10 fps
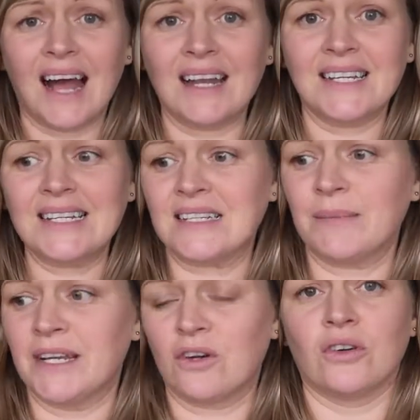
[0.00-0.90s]
At least, I
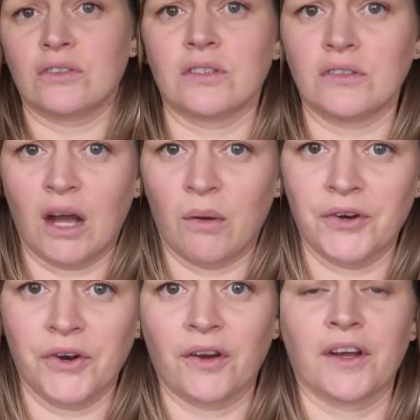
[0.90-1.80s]
mean, it could go
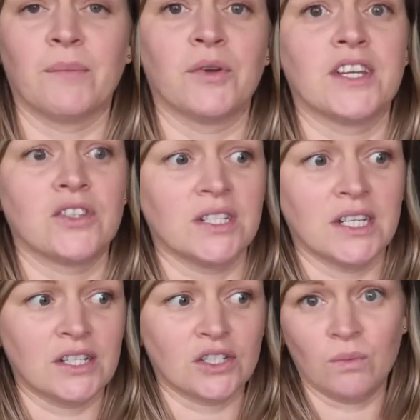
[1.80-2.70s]
on longer, but they just
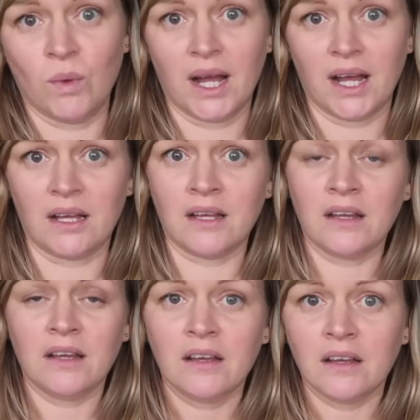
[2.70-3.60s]
need somewhere
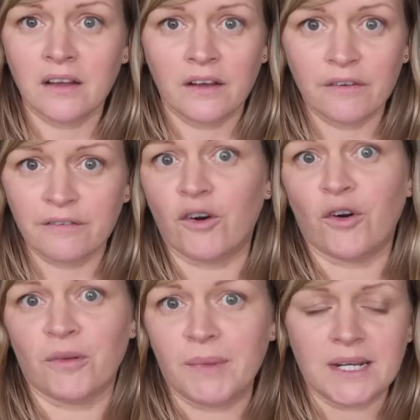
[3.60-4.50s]

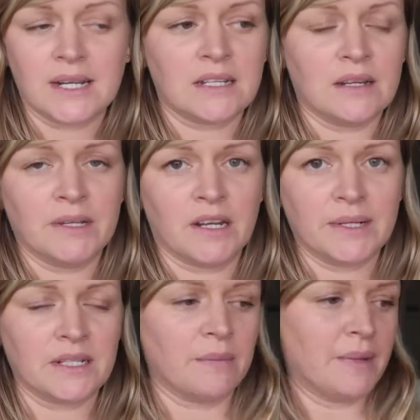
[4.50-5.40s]
for them, and it's an, you know,
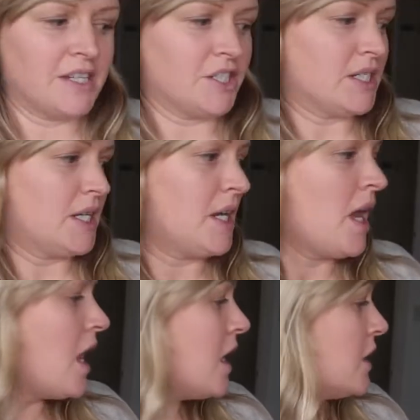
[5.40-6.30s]
it's an
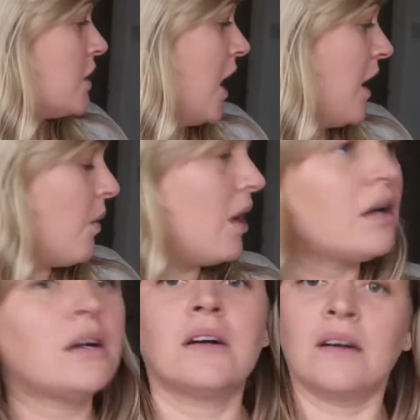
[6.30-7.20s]
emergency. So
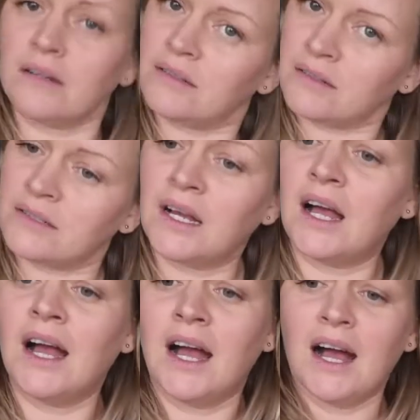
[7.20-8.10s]

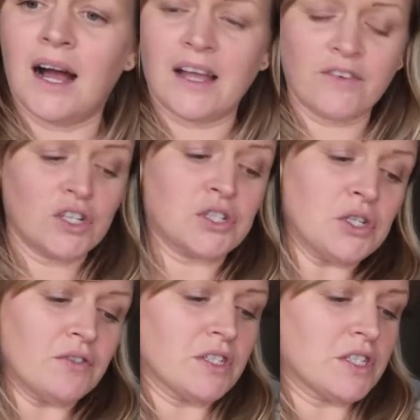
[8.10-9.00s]
I've got a
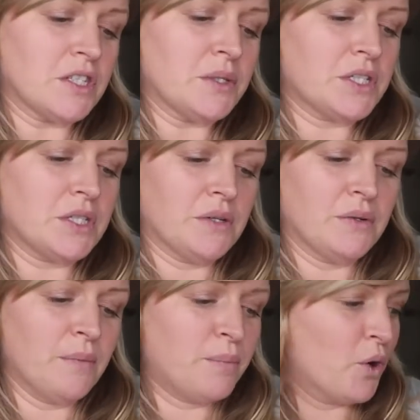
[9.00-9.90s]
school one to do
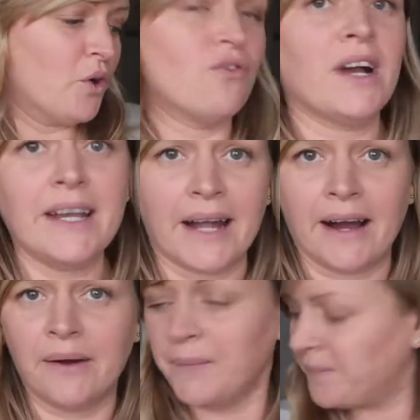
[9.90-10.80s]
soon, but right
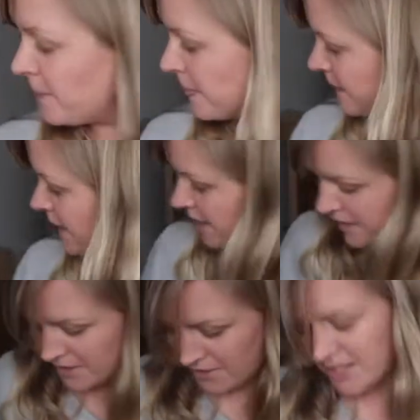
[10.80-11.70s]
now
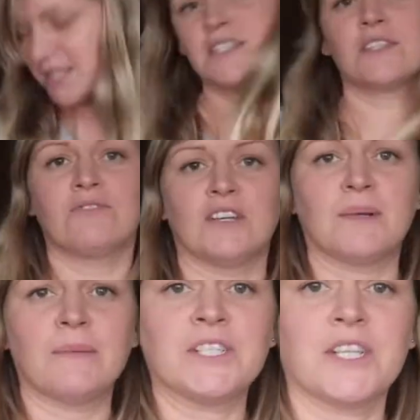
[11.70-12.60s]
this is the
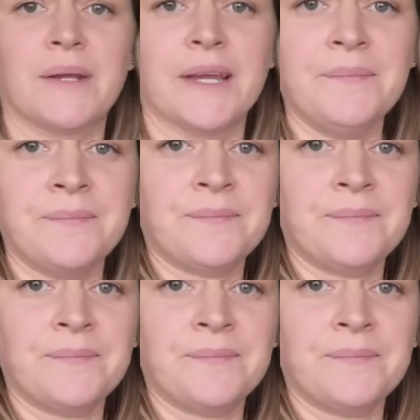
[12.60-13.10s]
room. Let me show you.